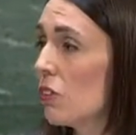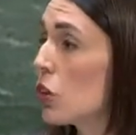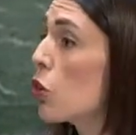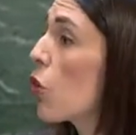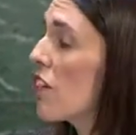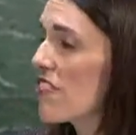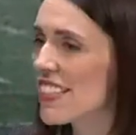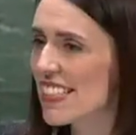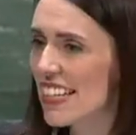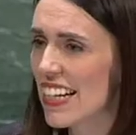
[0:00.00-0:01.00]
the law of
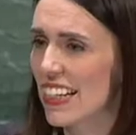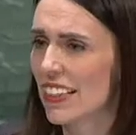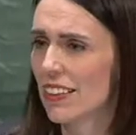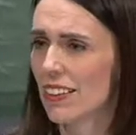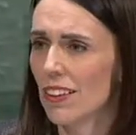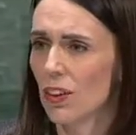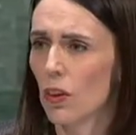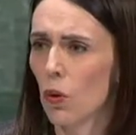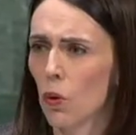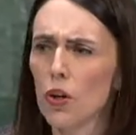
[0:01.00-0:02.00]
the sea,
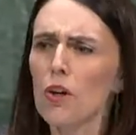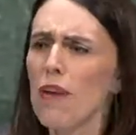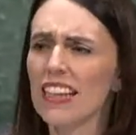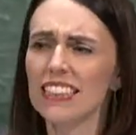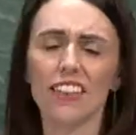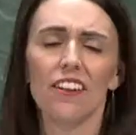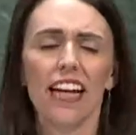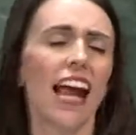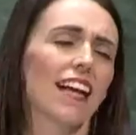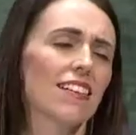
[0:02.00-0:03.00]
or
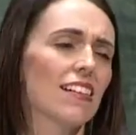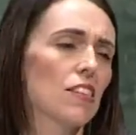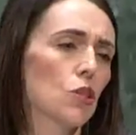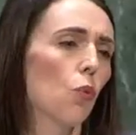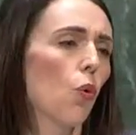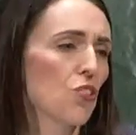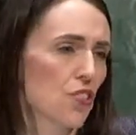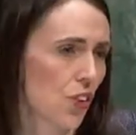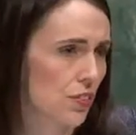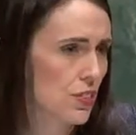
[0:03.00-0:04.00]
humanitarian access to war
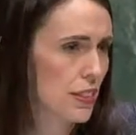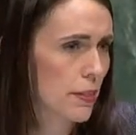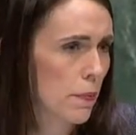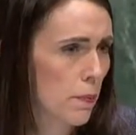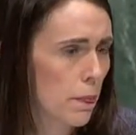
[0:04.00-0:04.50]
zones.